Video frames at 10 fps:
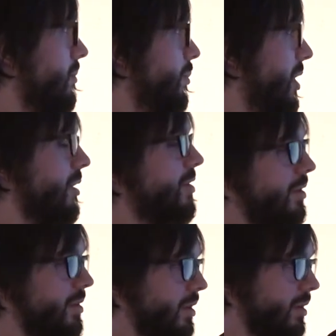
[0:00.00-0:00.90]
built
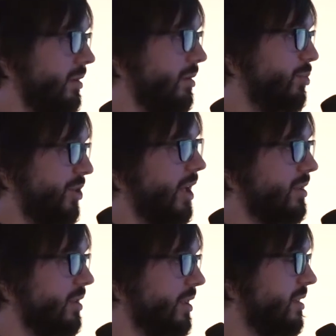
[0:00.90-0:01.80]
on
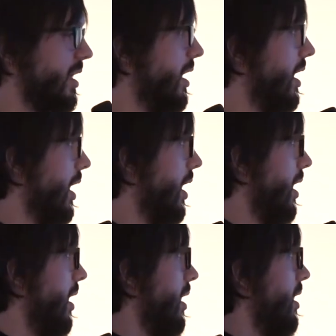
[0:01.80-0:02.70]
production, let's say.
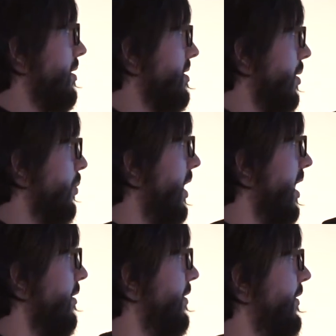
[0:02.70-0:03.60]
So we
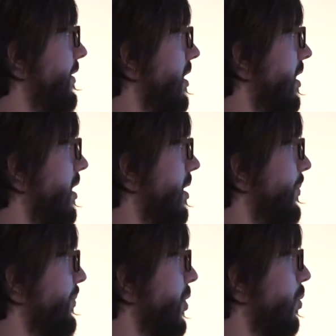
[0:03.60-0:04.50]
have
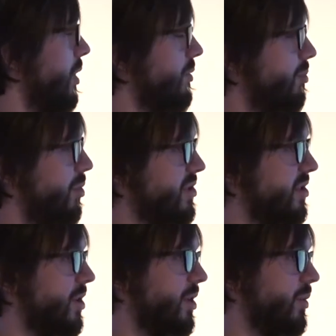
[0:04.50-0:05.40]
one
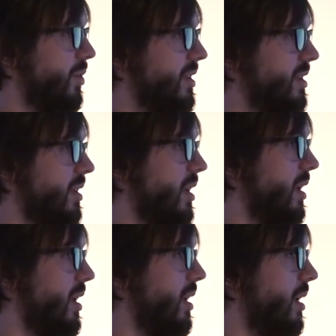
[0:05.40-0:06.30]
repository with
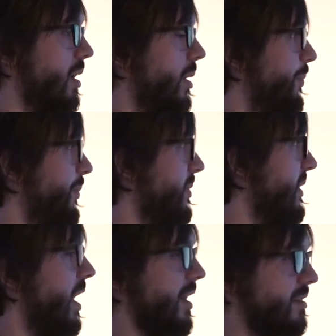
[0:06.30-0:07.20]

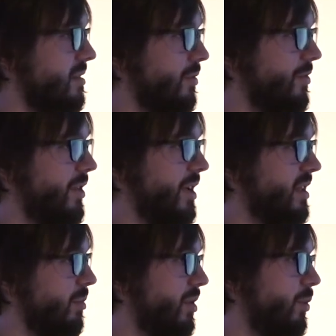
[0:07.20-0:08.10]
tags. So, for
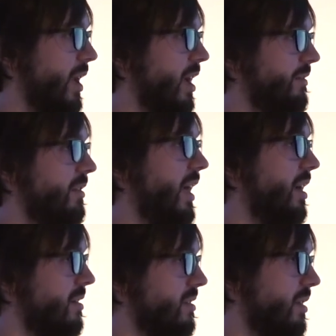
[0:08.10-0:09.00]
example, we have
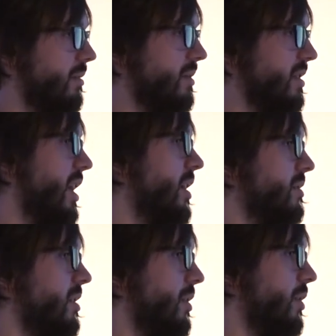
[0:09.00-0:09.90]
legacy stacks.
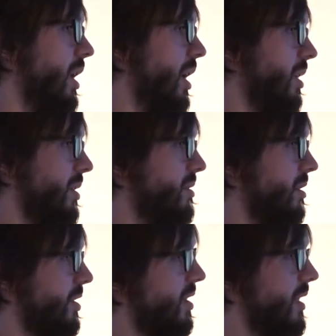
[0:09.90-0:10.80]
So these
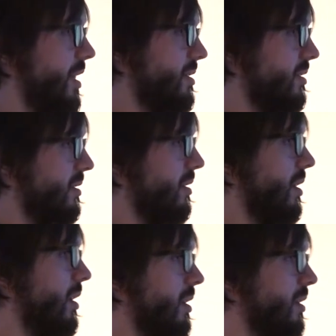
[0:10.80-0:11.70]
are the tests
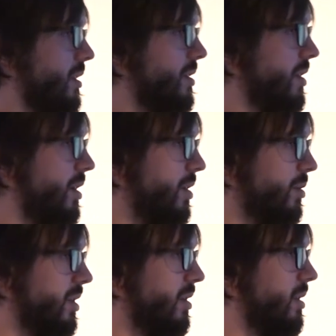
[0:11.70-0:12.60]
that
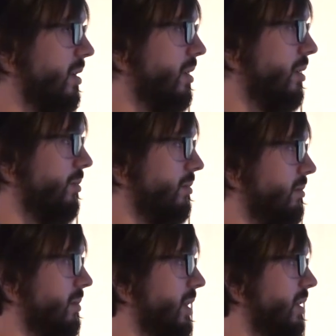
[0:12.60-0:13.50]
are
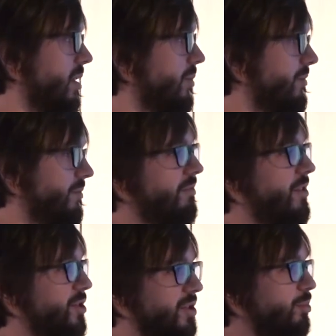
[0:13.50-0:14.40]
in the
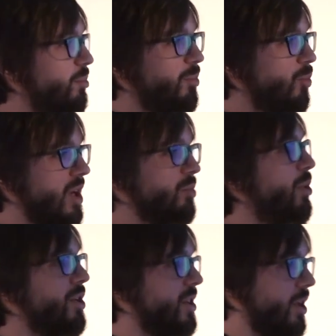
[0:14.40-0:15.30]
version
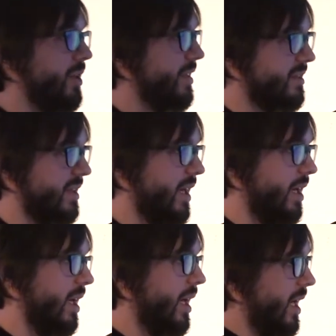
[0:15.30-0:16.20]
1.0, let's say,
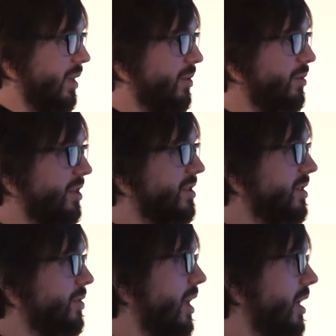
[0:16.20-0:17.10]
and we were
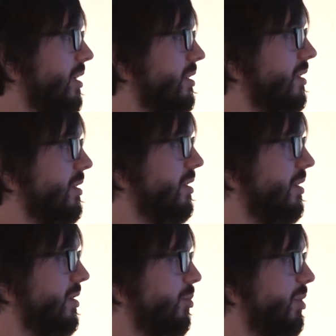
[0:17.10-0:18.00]
trying
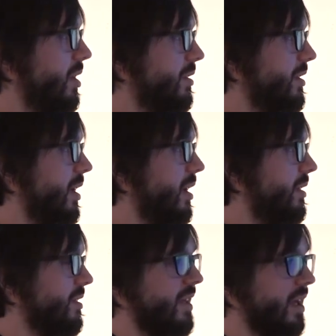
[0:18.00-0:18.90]
to build
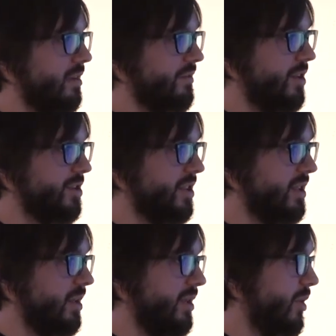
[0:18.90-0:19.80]
the second
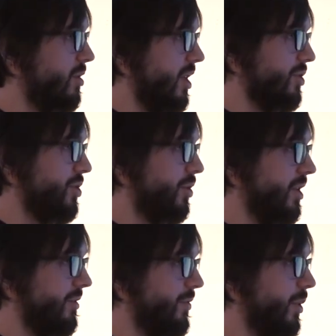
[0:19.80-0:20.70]
version, and we were not sure
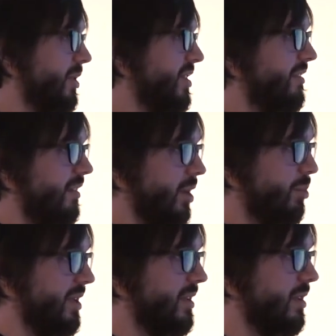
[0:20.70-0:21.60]
if we will
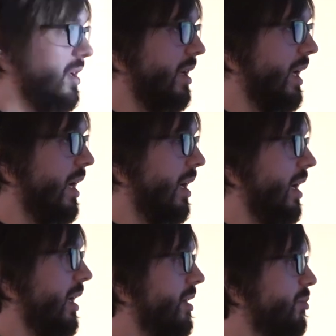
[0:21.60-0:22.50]
develop it
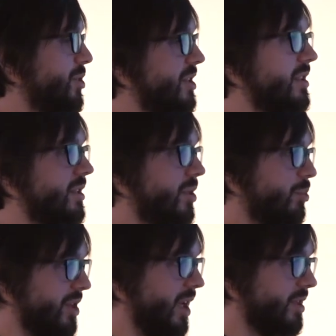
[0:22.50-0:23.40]
and push it to the
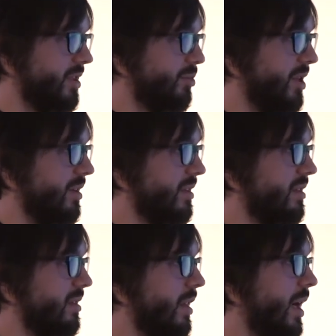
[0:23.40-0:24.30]
production
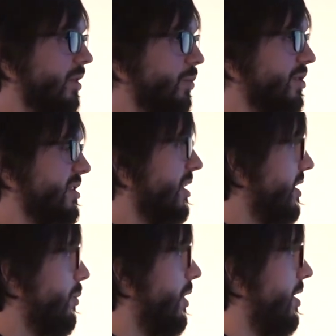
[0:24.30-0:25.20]
because client was not
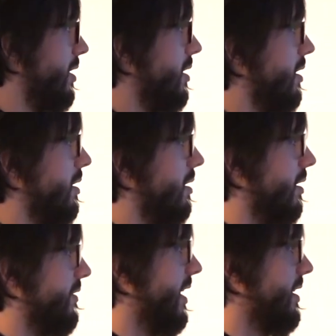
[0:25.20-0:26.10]
aware
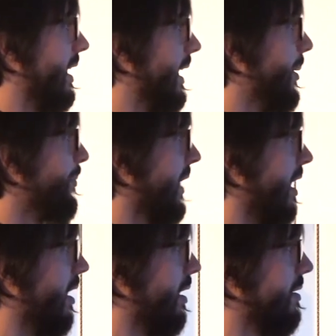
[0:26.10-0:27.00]
of
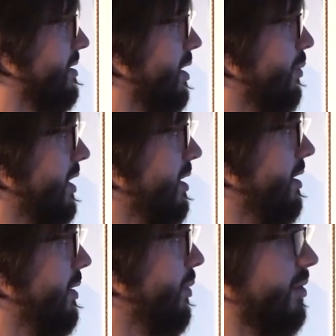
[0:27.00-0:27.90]
that. So
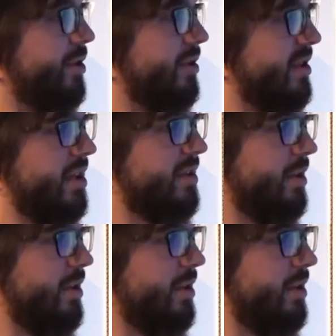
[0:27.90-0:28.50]
we were using,